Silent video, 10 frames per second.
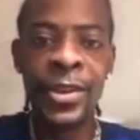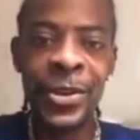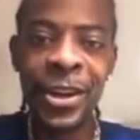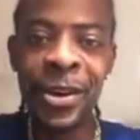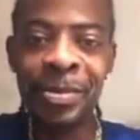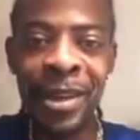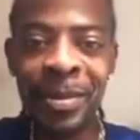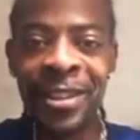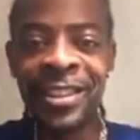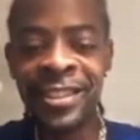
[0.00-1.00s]
Wagwan
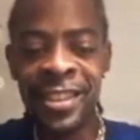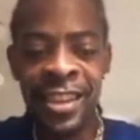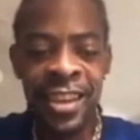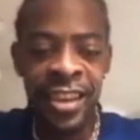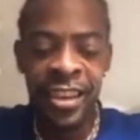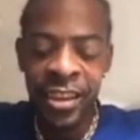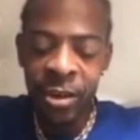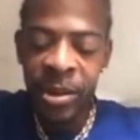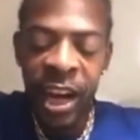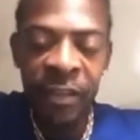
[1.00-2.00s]
people.
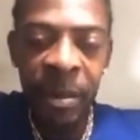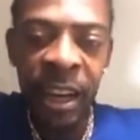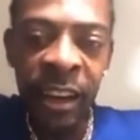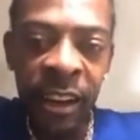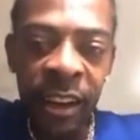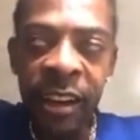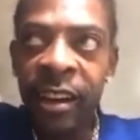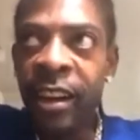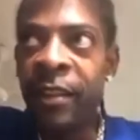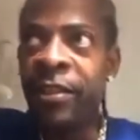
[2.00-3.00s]
Yo, me have to make a
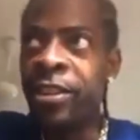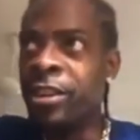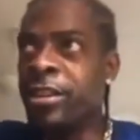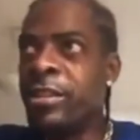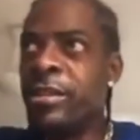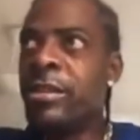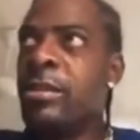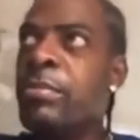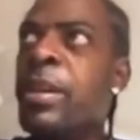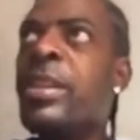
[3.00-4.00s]
video
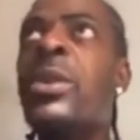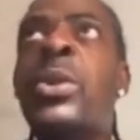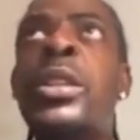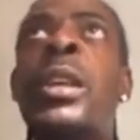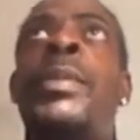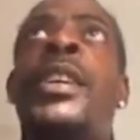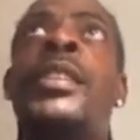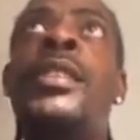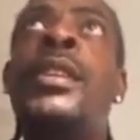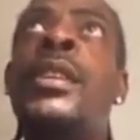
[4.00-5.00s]
on the whole topic
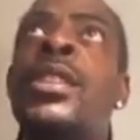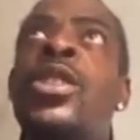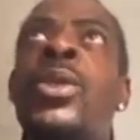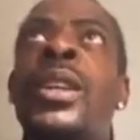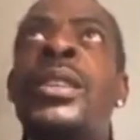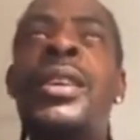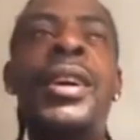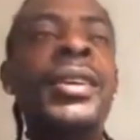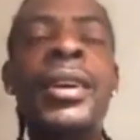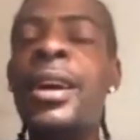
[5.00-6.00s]
still, because you know what,
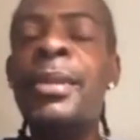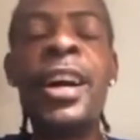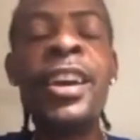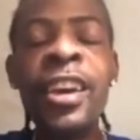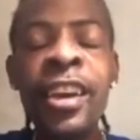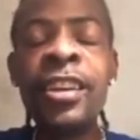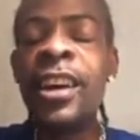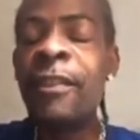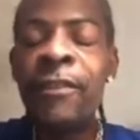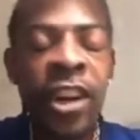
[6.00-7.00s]
I
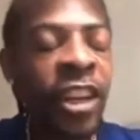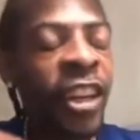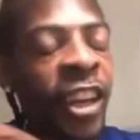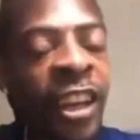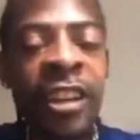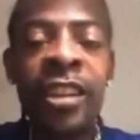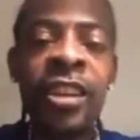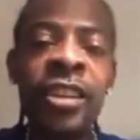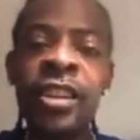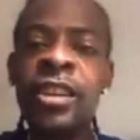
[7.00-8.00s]
fucking hate
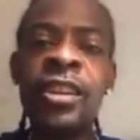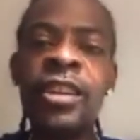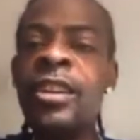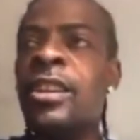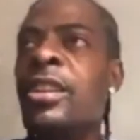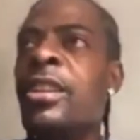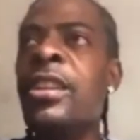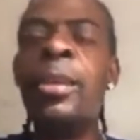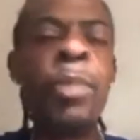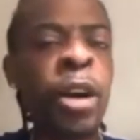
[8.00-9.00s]
the
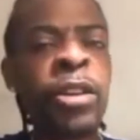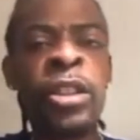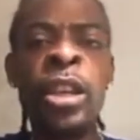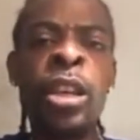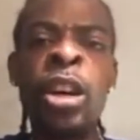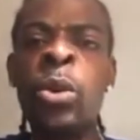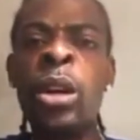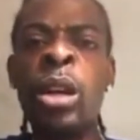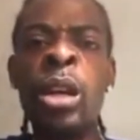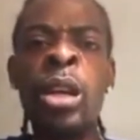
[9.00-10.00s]
hypocrisy in
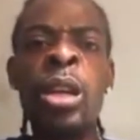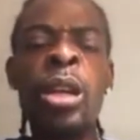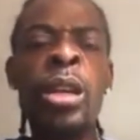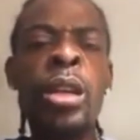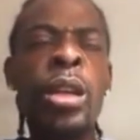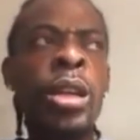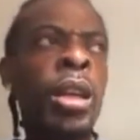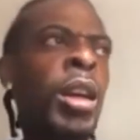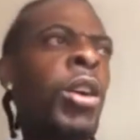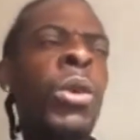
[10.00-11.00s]

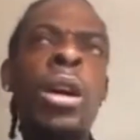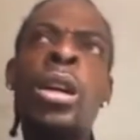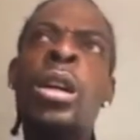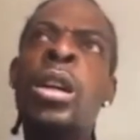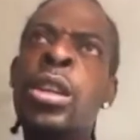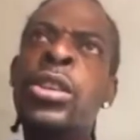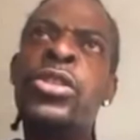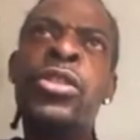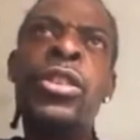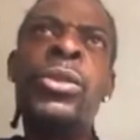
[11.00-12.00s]
our
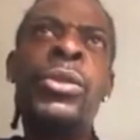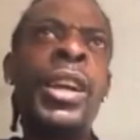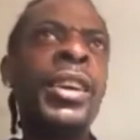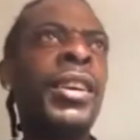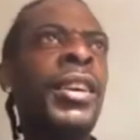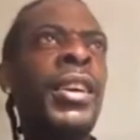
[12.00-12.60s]
industry, yo. Like,